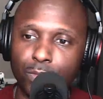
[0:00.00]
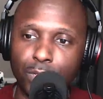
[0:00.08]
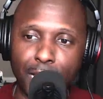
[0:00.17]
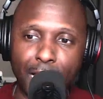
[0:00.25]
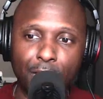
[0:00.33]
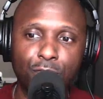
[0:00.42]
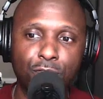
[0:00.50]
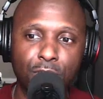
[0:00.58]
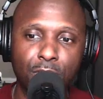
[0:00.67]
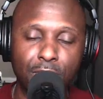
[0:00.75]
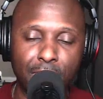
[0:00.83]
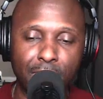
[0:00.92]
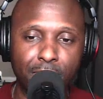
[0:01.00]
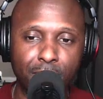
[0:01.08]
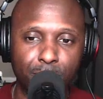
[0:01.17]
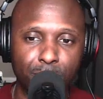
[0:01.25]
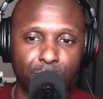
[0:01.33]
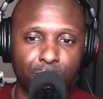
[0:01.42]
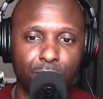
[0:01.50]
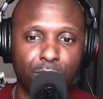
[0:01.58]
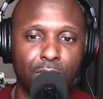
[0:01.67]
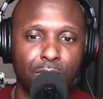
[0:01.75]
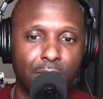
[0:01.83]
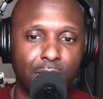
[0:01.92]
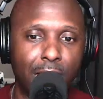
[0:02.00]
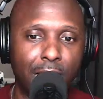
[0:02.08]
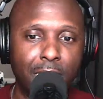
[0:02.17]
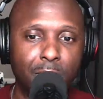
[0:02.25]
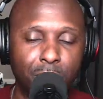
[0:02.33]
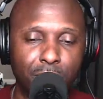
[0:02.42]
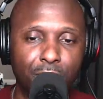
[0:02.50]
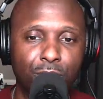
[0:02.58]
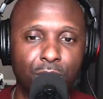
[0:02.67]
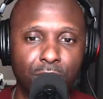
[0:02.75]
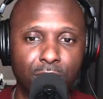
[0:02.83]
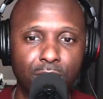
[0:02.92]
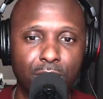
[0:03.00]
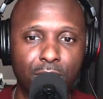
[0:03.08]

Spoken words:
I feel like I am living